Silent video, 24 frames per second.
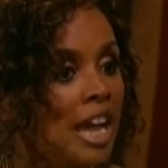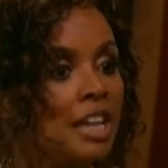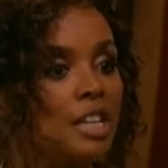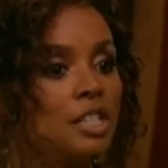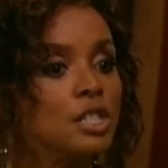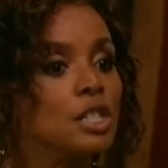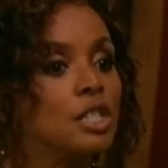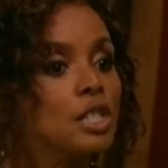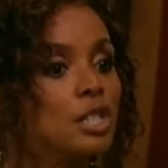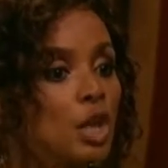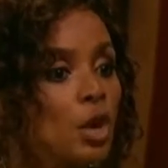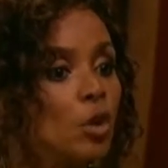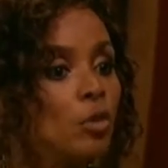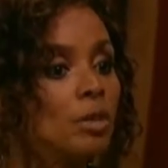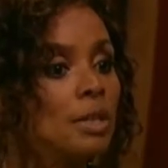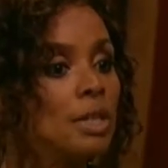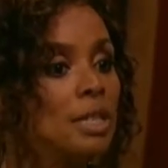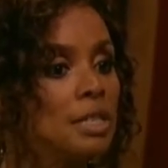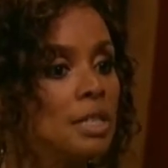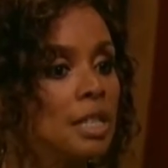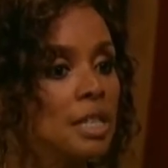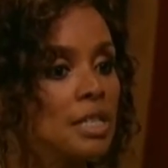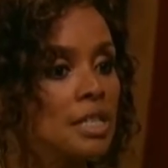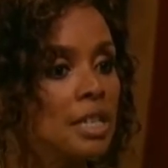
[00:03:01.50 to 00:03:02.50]
And it
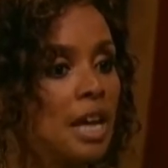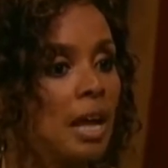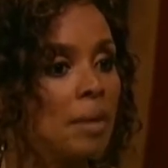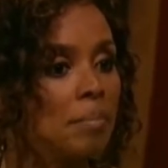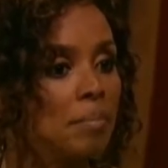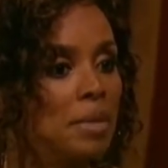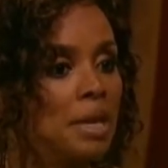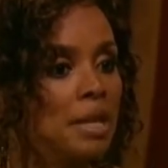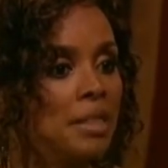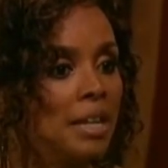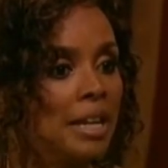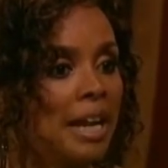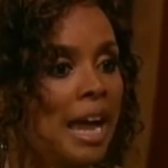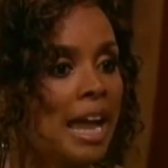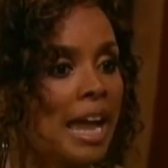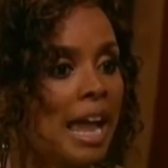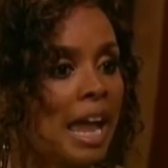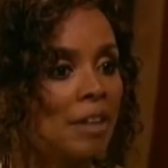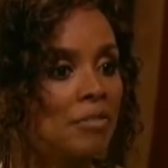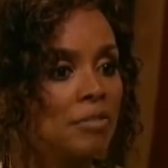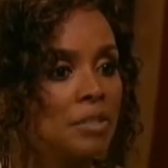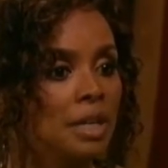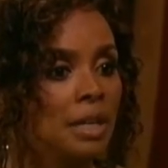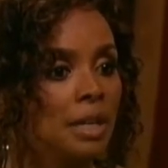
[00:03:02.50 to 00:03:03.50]
certainly does not mean that I
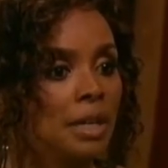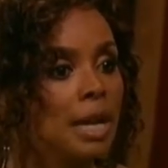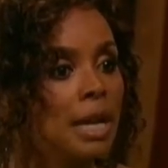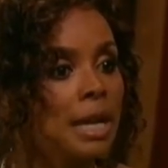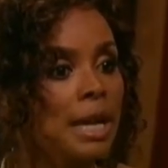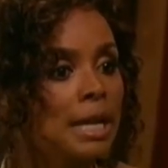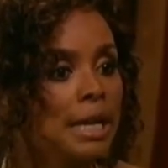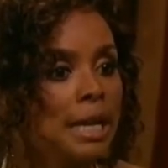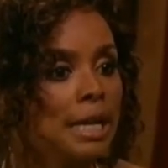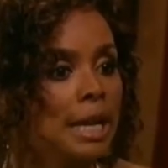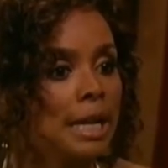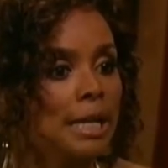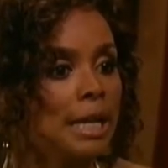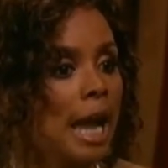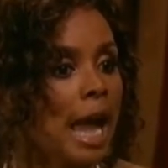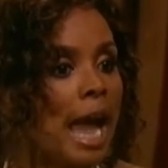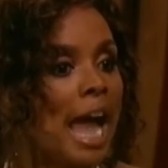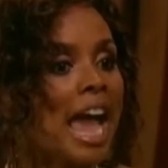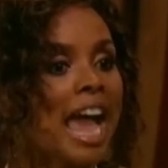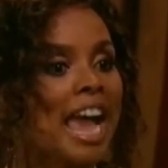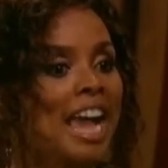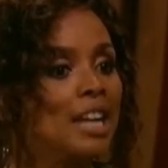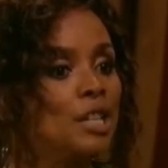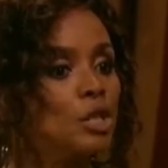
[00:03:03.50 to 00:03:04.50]
have to
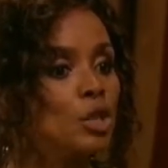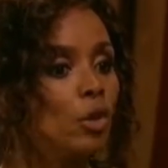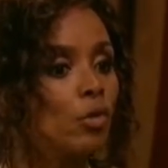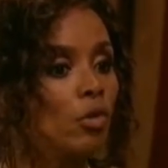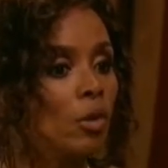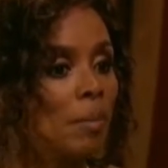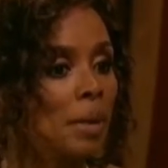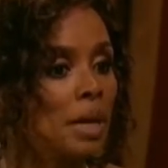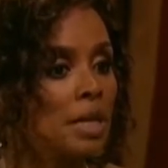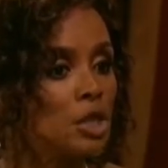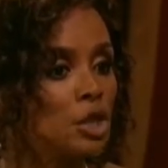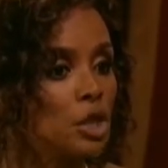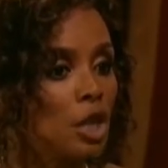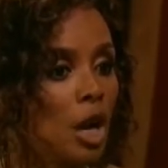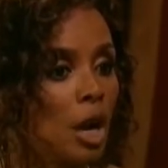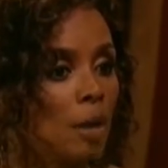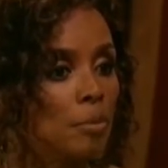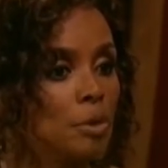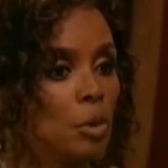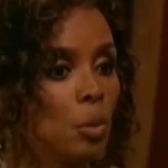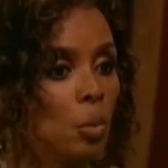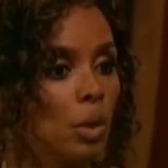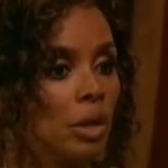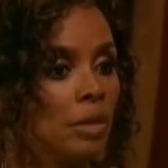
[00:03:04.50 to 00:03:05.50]
hand over my
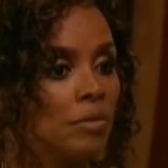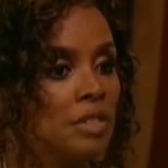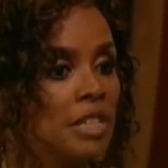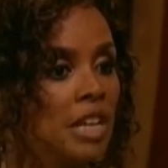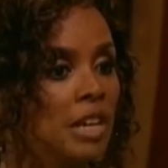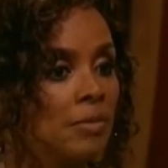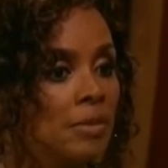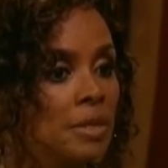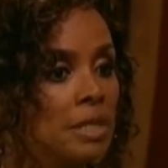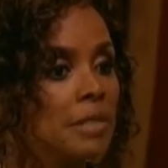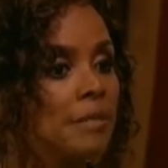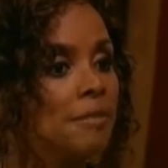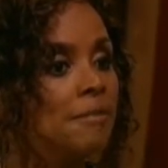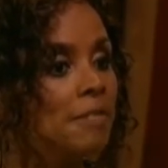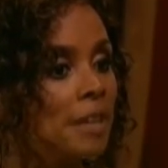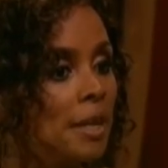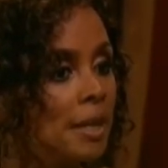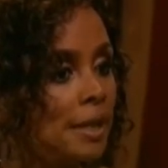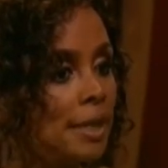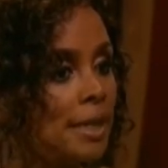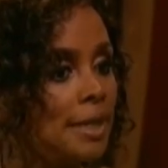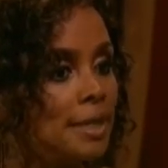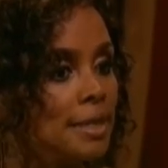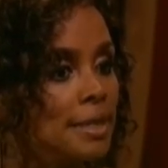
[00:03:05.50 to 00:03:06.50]
job to one of David's
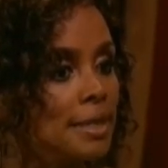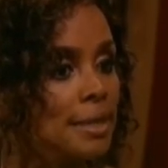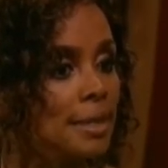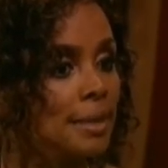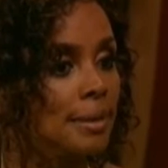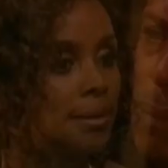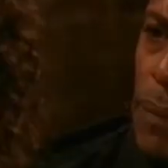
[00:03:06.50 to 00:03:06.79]
flunkies.